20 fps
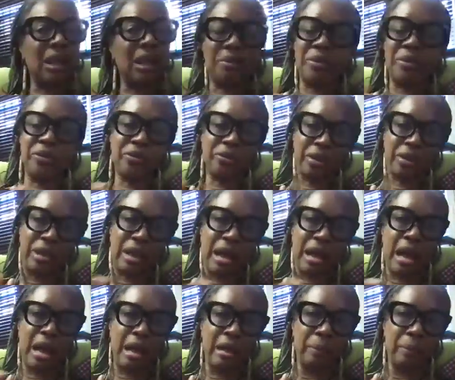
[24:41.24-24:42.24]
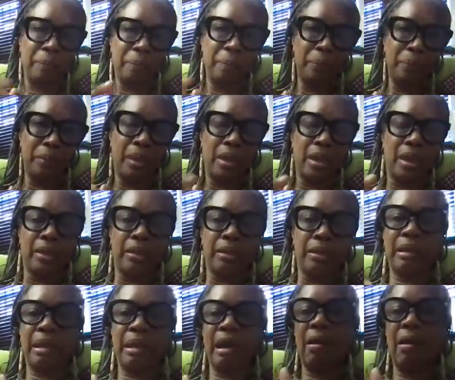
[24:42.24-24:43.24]
I'm usually not.
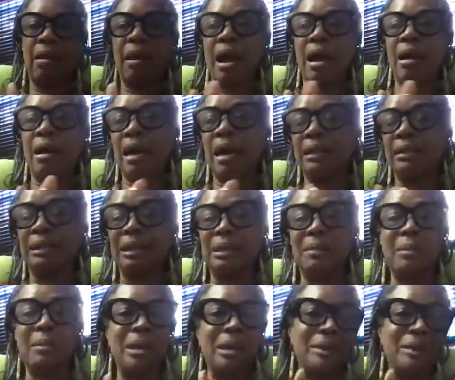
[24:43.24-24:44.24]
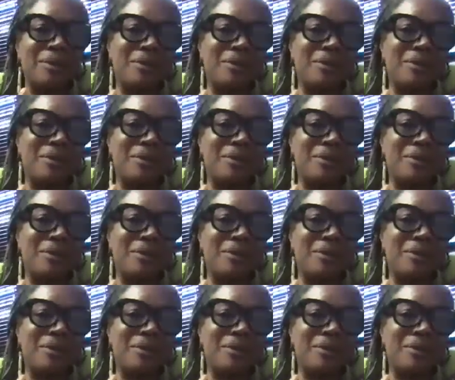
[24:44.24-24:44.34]
I did want to go